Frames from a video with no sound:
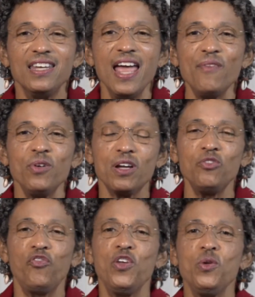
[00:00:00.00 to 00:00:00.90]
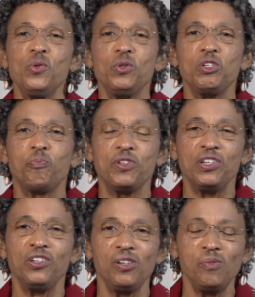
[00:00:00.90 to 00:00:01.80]
Never confuse
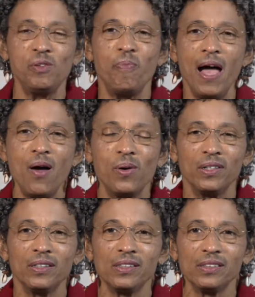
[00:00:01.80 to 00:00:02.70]
position with power.